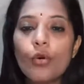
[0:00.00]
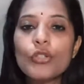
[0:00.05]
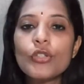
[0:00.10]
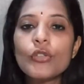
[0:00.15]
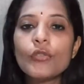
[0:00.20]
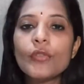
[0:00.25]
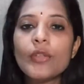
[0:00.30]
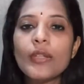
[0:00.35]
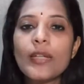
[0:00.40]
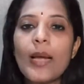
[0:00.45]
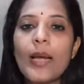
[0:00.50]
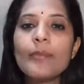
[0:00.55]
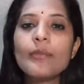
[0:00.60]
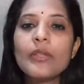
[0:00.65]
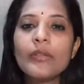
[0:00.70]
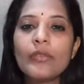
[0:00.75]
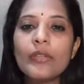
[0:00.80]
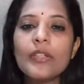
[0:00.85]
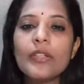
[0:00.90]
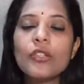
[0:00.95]
Most of the
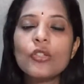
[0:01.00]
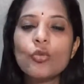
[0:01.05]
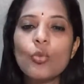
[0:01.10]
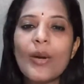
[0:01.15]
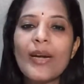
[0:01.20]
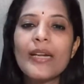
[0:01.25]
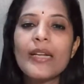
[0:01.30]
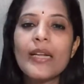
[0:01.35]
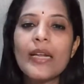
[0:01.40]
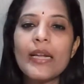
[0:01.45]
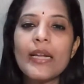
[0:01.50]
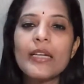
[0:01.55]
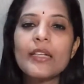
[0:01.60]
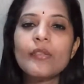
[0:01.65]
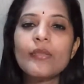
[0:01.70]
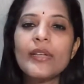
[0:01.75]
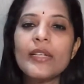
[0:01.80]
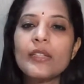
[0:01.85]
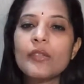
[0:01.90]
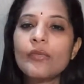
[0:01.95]
times, if it is
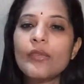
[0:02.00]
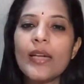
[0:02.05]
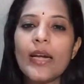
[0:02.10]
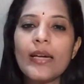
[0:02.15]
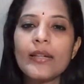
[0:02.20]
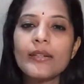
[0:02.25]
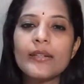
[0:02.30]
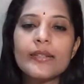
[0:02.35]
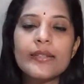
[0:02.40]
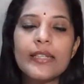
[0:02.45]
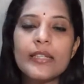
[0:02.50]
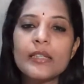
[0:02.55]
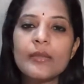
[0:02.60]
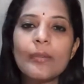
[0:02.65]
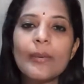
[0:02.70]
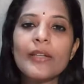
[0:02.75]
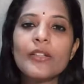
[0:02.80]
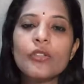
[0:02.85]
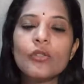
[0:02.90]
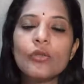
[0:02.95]
28 weeks, we either
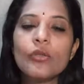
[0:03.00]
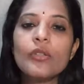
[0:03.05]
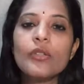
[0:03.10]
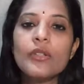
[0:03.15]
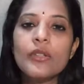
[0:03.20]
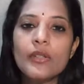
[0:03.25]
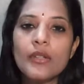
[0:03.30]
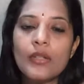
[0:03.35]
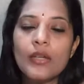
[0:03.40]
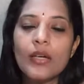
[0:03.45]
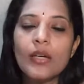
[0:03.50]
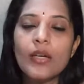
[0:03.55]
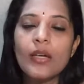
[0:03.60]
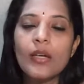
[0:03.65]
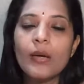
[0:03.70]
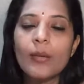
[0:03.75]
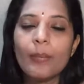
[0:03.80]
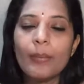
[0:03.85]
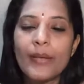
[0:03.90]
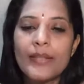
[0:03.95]
suspect,
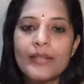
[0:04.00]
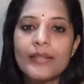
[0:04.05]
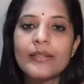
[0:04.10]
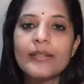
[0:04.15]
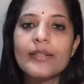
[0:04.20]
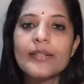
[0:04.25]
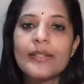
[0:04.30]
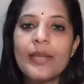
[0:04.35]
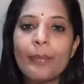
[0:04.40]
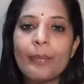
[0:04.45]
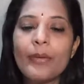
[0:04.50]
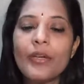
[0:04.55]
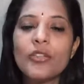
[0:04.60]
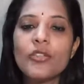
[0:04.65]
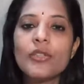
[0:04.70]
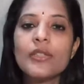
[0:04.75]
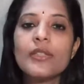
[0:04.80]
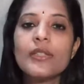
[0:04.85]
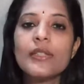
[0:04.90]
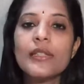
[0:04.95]
placental
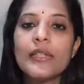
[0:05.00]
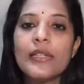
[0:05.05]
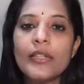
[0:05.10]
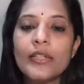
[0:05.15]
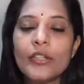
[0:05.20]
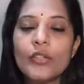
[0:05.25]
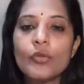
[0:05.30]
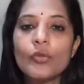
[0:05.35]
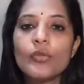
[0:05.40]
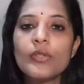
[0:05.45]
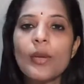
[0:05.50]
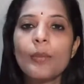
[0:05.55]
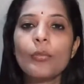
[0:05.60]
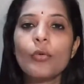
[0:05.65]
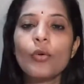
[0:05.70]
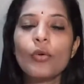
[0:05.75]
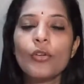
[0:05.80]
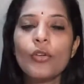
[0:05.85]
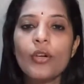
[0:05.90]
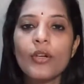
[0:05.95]
separations leading into
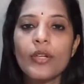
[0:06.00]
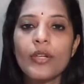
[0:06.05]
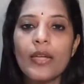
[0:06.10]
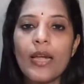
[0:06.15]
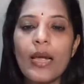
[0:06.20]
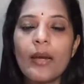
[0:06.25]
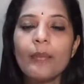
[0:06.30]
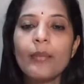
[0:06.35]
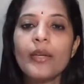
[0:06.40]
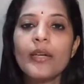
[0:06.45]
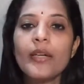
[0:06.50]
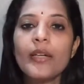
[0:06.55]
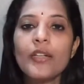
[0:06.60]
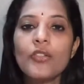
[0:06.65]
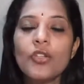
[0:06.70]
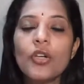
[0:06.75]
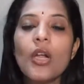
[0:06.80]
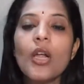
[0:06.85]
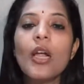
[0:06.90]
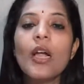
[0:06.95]
subchorionic
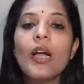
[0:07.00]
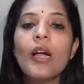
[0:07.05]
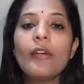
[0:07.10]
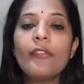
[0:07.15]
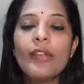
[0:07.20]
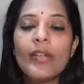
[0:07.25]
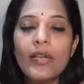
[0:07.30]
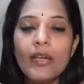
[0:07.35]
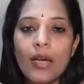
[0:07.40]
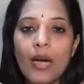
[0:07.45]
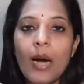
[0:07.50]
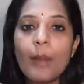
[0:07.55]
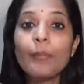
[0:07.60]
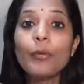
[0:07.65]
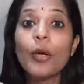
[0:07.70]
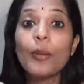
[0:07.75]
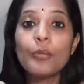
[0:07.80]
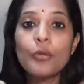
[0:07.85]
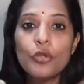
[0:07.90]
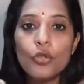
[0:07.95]
hemorrhage,
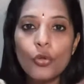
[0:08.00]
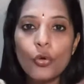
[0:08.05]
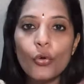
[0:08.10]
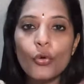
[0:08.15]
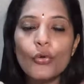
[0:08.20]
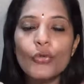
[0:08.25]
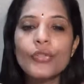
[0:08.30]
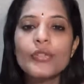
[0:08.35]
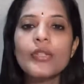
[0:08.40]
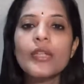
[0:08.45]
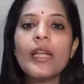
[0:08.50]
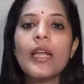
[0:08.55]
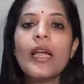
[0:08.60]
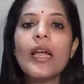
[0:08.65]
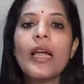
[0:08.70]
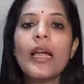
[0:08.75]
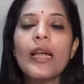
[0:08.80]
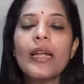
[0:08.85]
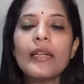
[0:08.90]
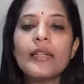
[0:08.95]
abrupt shows,
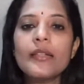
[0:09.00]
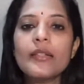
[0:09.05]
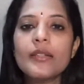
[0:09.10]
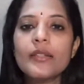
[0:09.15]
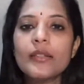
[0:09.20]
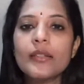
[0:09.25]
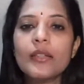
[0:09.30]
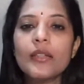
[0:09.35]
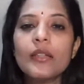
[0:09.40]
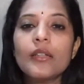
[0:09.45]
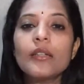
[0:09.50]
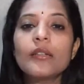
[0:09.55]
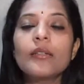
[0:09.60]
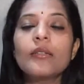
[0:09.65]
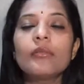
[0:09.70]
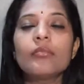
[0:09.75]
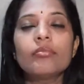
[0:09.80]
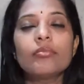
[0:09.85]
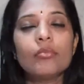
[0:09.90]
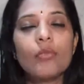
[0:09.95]
and
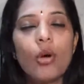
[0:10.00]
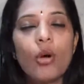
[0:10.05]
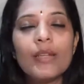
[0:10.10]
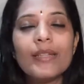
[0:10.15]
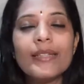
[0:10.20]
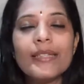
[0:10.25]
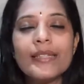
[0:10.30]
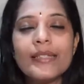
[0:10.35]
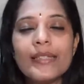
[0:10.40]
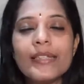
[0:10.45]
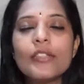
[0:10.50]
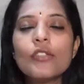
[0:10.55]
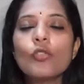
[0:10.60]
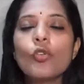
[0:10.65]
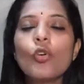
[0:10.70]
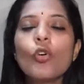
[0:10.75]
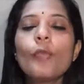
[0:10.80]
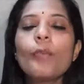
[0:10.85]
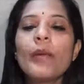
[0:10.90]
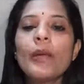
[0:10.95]
all these
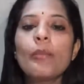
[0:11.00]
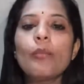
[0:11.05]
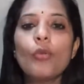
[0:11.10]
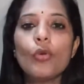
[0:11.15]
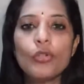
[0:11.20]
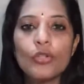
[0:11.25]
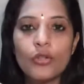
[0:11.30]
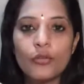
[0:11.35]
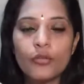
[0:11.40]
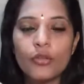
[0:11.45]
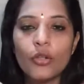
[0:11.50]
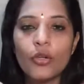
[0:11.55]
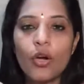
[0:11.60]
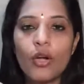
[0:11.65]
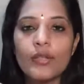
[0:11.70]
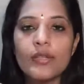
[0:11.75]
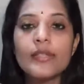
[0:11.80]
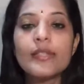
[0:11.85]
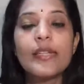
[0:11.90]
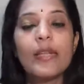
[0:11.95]
things could be most of the
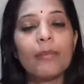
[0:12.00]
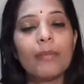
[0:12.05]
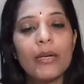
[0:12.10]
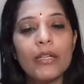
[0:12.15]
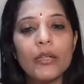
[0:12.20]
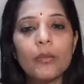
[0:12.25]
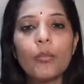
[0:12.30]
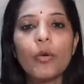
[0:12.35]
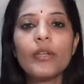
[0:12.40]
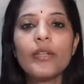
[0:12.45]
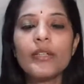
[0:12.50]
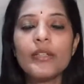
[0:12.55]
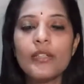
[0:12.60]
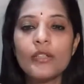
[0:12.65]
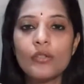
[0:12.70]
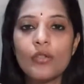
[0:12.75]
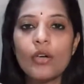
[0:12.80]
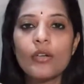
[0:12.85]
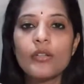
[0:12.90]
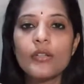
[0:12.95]
causes, and
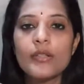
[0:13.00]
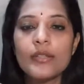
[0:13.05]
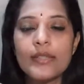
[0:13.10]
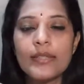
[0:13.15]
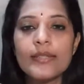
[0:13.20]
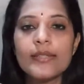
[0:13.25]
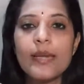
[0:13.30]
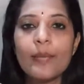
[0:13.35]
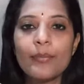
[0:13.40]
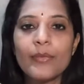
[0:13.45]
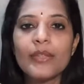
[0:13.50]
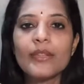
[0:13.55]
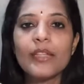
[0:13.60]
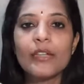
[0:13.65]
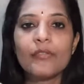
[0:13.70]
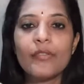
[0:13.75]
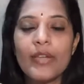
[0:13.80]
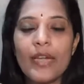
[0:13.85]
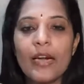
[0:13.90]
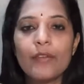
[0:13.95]
metabolic disorders is
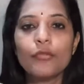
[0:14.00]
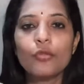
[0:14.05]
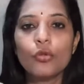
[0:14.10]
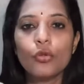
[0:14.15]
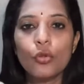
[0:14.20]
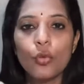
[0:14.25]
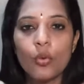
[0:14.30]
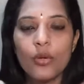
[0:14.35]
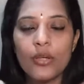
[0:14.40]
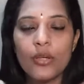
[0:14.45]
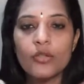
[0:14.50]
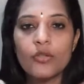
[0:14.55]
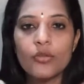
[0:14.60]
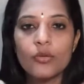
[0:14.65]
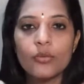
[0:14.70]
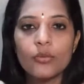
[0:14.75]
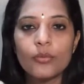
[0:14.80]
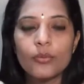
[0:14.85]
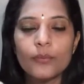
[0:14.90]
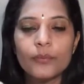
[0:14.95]
something that we have to look
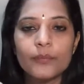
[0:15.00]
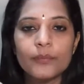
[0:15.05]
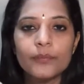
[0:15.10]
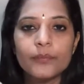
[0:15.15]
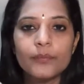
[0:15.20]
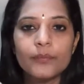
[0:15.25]
into.